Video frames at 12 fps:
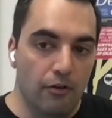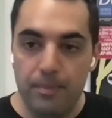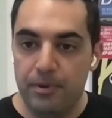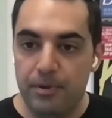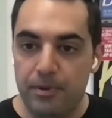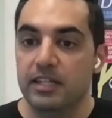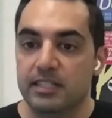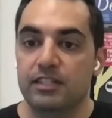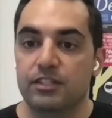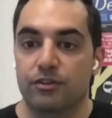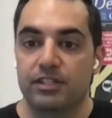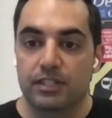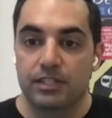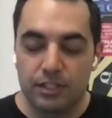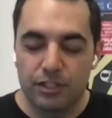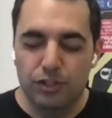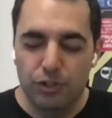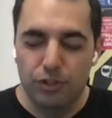Our APIs and
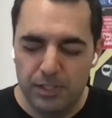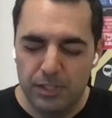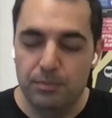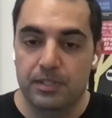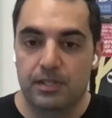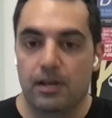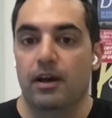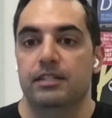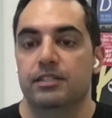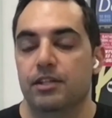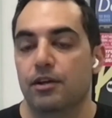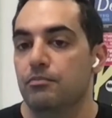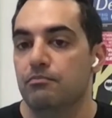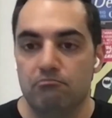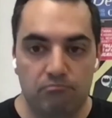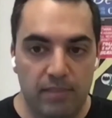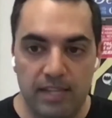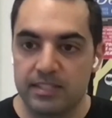integrations are super tight. So
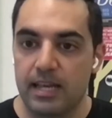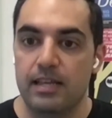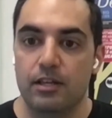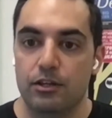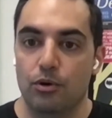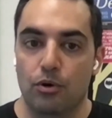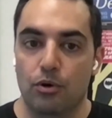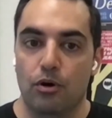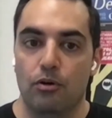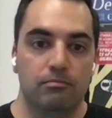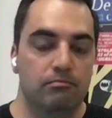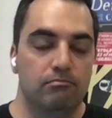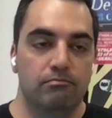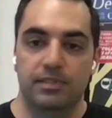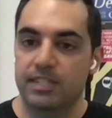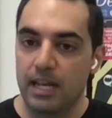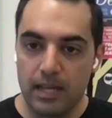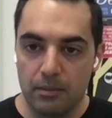let's say that you're
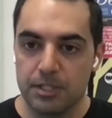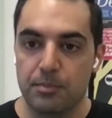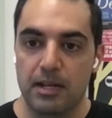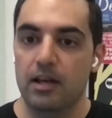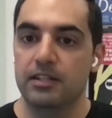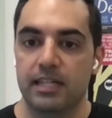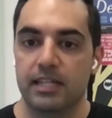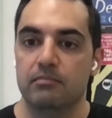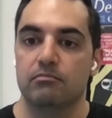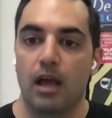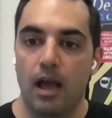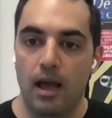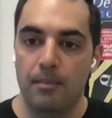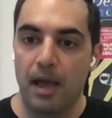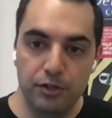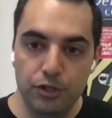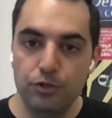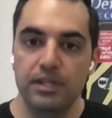setting up some alerting
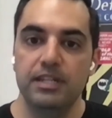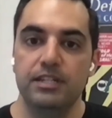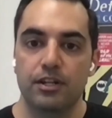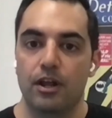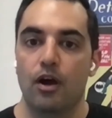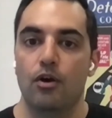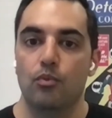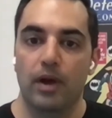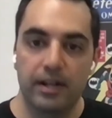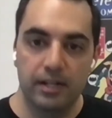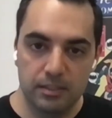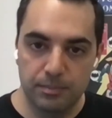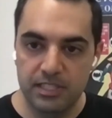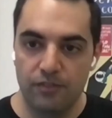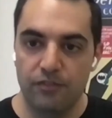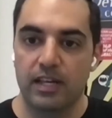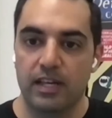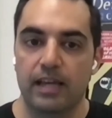and you need to know when a
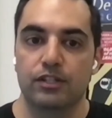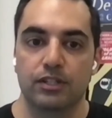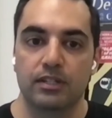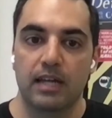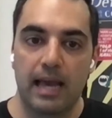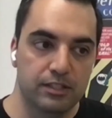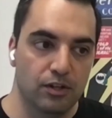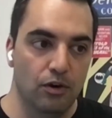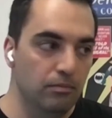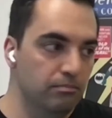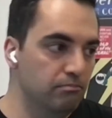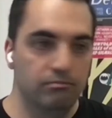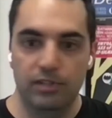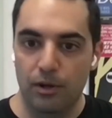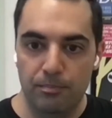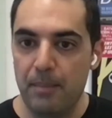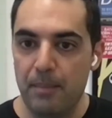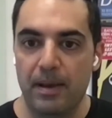specific connection has got,
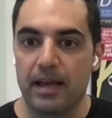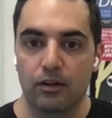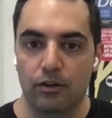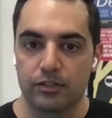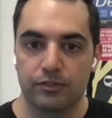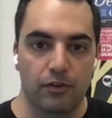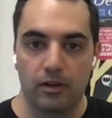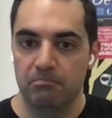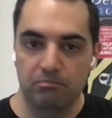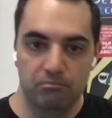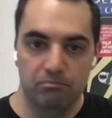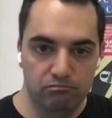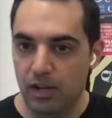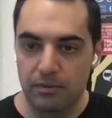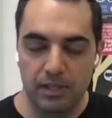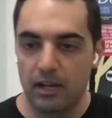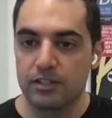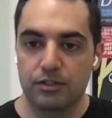you know, bad packet loss for
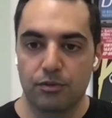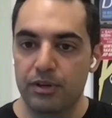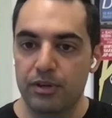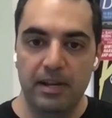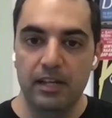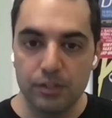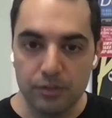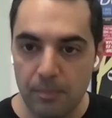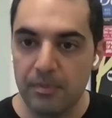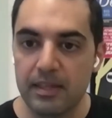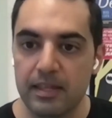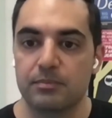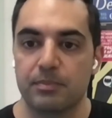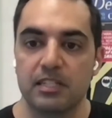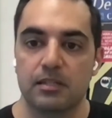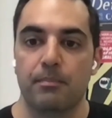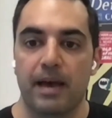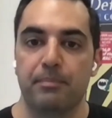in the last 3 minutes or something, there's
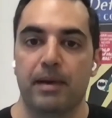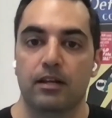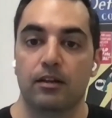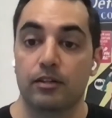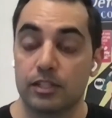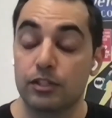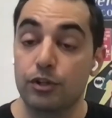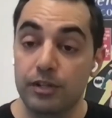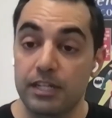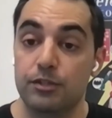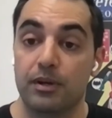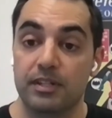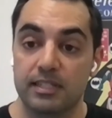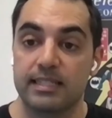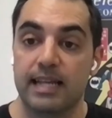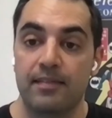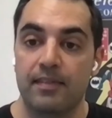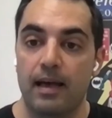been some bad packet loss, and you need to
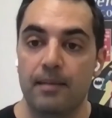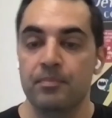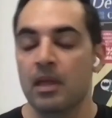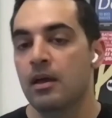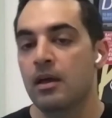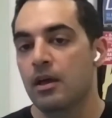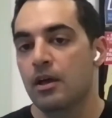understand that.